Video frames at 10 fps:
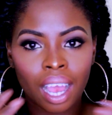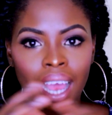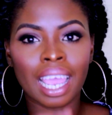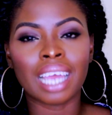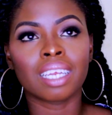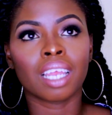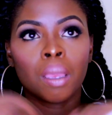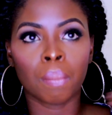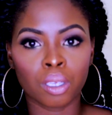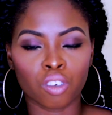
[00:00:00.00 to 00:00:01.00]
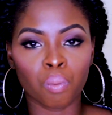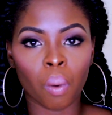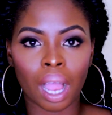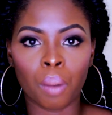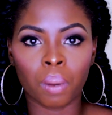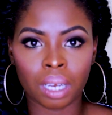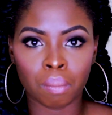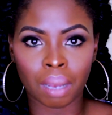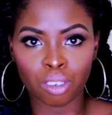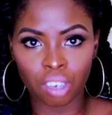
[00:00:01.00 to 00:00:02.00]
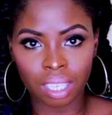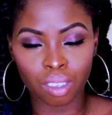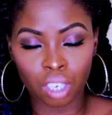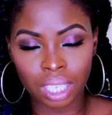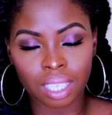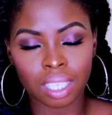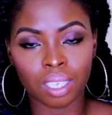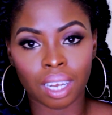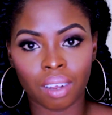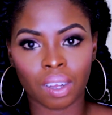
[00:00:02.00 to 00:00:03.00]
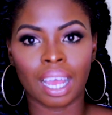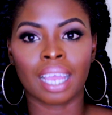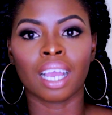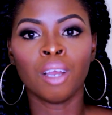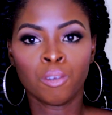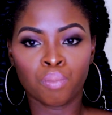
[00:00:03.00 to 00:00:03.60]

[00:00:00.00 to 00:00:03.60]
had an image of what I wanted my dresses to look like,